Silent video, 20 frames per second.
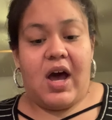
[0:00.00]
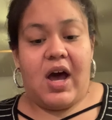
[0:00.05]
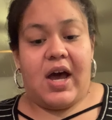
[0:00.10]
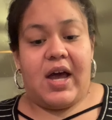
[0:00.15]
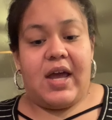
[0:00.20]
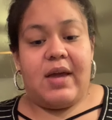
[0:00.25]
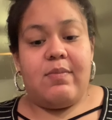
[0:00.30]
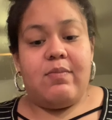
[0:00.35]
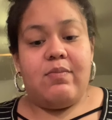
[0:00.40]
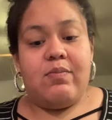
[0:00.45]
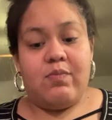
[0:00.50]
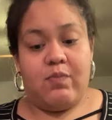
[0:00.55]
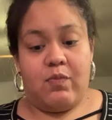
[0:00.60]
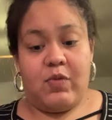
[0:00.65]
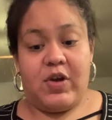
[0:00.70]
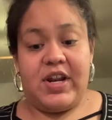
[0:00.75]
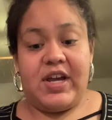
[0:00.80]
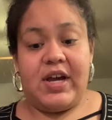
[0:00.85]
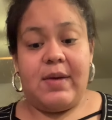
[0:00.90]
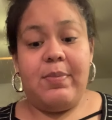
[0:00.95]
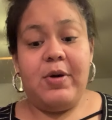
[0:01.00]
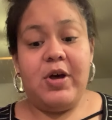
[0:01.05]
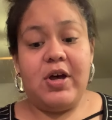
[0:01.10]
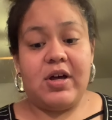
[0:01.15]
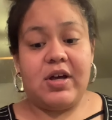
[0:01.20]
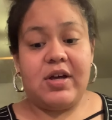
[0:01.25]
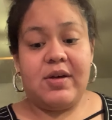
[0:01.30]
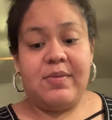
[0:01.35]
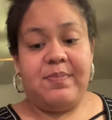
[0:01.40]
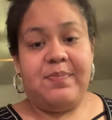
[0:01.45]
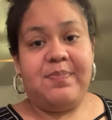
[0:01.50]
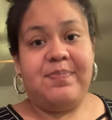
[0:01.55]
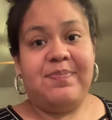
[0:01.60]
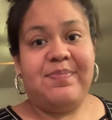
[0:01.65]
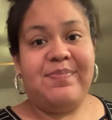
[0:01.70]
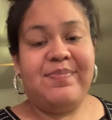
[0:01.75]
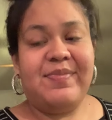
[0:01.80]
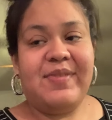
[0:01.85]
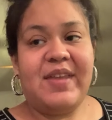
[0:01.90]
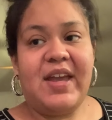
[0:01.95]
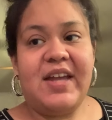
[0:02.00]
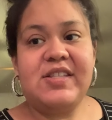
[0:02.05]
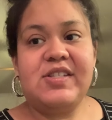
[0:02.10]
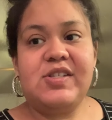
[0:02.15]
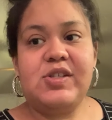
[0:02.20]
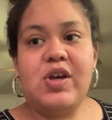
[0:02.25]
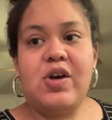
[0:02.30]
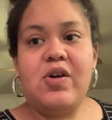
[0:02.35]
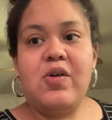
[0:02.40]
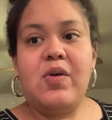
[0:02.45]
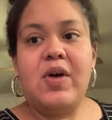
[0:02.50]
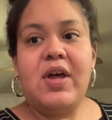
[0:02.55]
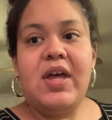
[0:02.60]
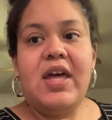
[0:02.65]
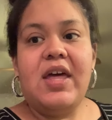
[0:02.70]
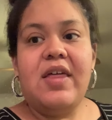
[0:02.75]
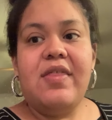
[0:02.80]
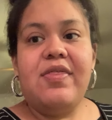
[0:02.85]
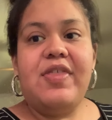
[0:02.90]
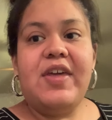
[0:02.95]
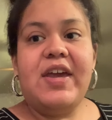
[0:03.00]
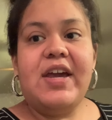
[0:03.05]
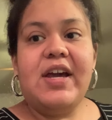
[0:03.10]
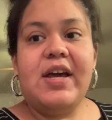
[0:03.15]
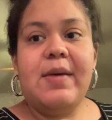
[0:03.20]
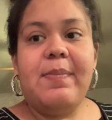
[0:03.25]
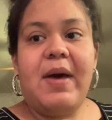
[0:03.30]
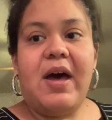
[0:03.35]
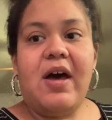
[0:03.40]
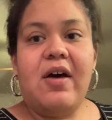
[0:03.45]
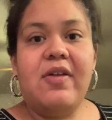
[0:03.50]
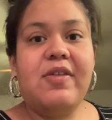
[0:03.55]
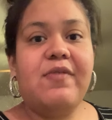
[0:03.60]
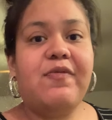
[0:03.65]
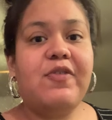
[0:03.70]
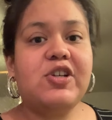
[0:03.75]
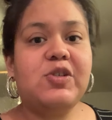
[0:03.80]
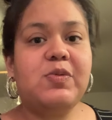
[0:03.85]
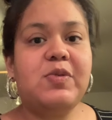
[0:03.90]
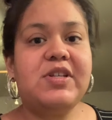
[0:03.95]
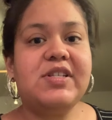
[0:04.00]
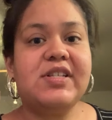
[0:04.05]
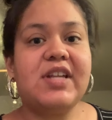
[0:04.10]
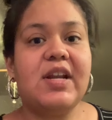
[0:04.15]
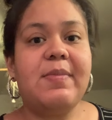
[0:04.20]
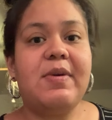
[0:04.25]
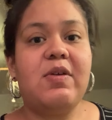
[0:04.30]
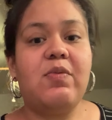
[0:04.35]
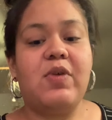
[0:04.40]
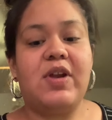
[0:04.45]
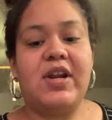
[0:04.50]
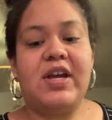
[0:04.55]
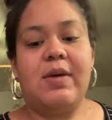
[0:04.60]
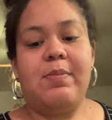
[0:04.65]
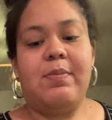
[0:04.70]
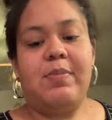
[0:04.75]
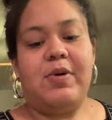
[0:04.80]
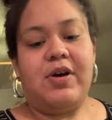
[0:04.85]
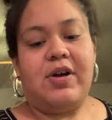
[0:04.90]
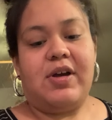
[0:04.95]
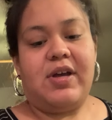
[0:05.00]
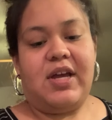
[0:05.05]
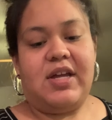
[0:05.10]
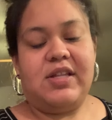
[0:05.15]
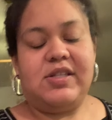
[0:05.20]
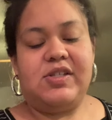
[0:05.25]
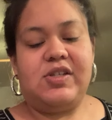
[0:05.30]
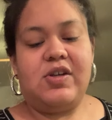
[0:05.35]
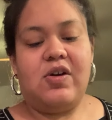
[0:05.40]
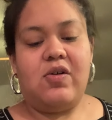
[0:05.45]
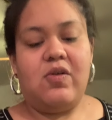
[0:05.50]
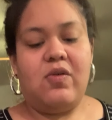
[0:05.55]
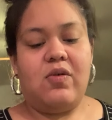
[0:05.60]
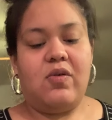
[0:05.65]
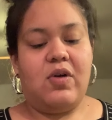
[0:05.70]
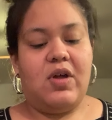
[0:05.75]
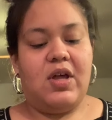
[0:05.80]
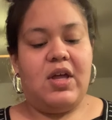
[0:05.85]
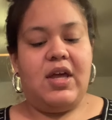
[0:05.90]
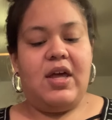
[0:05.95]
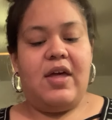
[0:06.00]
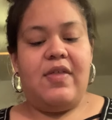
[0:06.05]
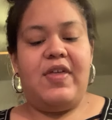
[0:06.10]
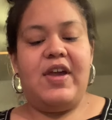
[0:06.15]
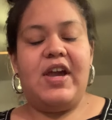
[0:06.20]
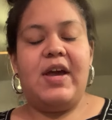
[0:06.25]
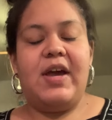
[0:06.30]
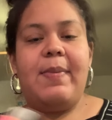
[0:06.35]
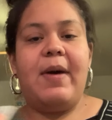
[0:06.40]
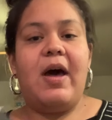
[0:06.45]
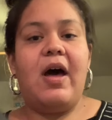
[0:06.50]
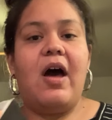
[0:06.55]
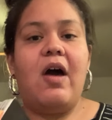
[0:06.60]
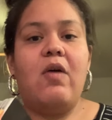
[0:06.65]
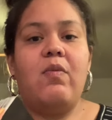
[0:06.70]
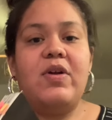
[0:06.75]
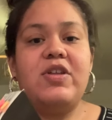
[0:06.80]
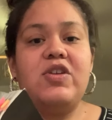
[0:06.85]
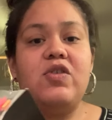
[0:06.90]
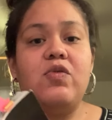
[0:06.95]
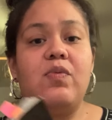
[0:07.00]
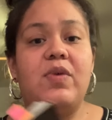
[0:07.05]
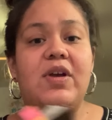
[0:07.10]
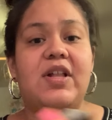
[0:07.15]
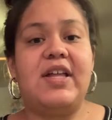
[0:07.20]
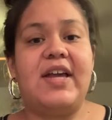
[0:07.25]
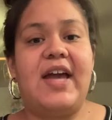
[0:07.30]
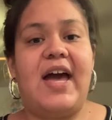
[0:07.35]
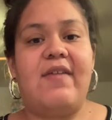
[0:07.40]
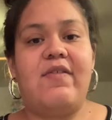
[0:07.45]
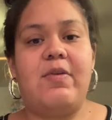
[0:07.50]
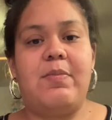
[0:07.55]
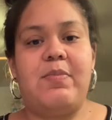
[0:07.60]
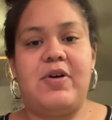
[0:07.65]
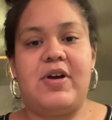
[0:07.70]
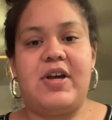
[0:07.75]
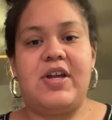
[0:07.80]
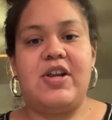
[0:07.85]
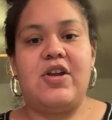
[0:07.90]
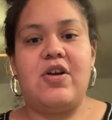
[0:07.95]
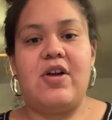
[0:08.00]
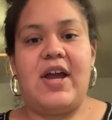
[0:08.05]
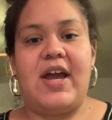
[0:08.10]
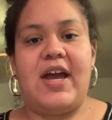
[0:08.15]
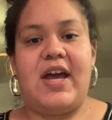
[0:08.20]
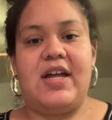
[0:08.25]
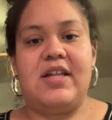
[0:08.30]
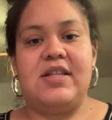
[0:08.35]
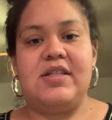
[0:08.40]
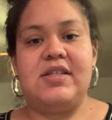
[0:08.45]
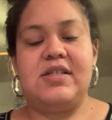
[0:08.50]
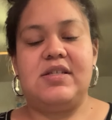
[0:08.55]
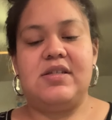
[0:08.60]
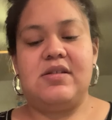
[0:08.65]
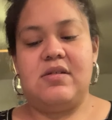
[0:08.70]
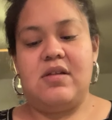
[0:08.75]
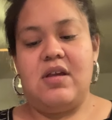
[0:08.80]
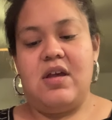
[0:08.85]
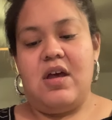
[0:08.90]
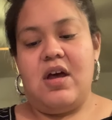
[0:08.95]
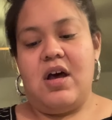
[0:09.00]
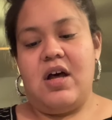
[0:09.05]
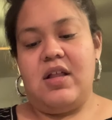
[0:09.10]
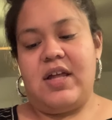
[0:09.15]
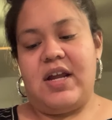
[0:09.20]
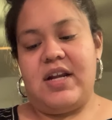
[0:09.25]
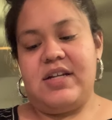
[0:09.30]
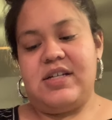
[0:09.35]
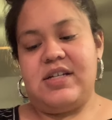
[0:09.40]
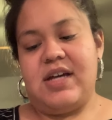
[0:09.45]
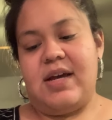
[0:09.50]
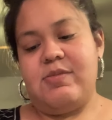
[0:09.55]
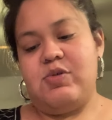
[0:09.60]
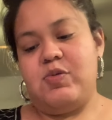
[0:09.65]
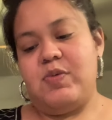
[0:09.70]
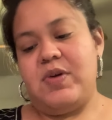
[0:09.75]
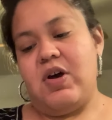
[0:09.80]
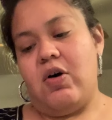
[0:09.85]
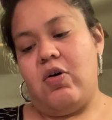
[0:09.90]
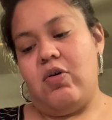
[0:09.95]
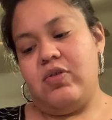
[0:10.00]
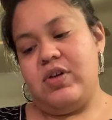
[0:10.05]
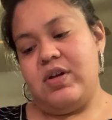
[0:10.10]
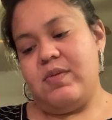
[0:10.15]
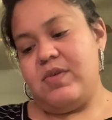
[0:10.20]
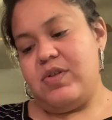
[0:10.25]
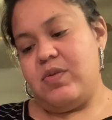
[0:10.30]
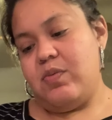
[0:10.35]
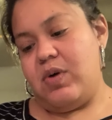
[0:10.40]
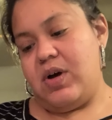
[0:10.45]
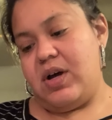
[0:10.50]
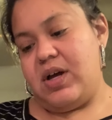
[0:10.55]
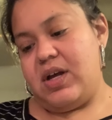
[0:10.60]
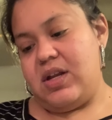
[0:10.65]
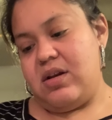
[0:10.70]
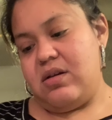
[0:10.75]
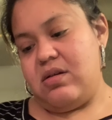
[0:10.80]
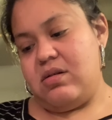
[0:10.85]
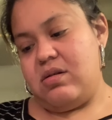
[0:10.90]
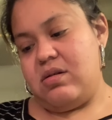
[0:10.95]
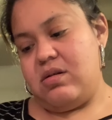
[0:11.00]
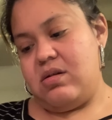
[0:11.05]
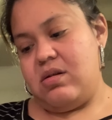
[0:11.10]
I'm reading a book. And so think about, the first one is gonna be reading a book. And so think about how when you really have a book in your hands, a lot of times we hold it with one,